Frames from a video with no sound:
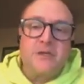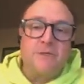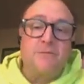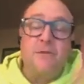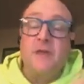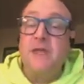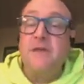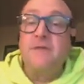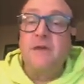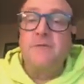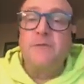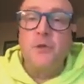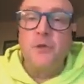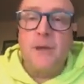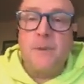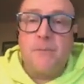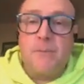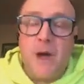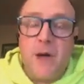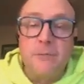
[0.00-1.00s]
because
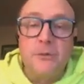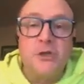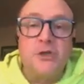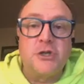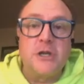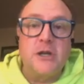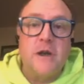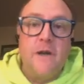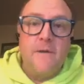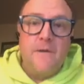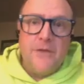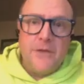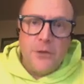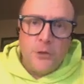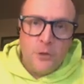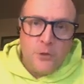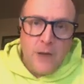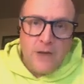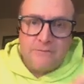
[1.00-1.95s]
even if you didn't publish it,